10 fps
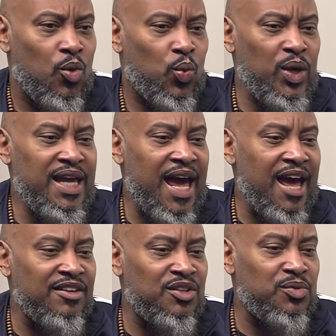
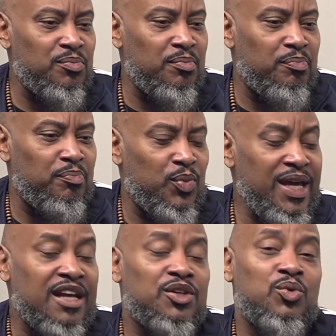had
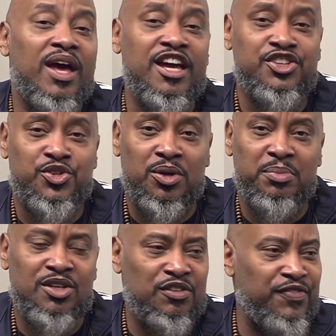to do extra
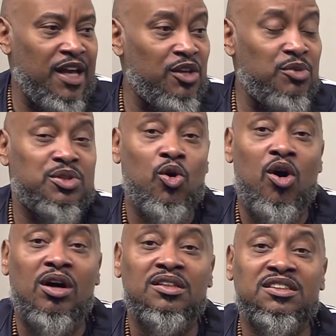because of the fact it was
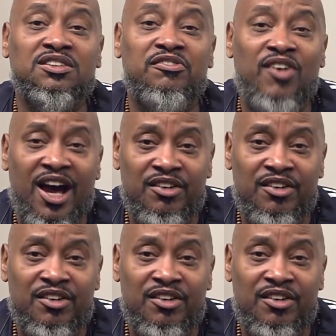called survival.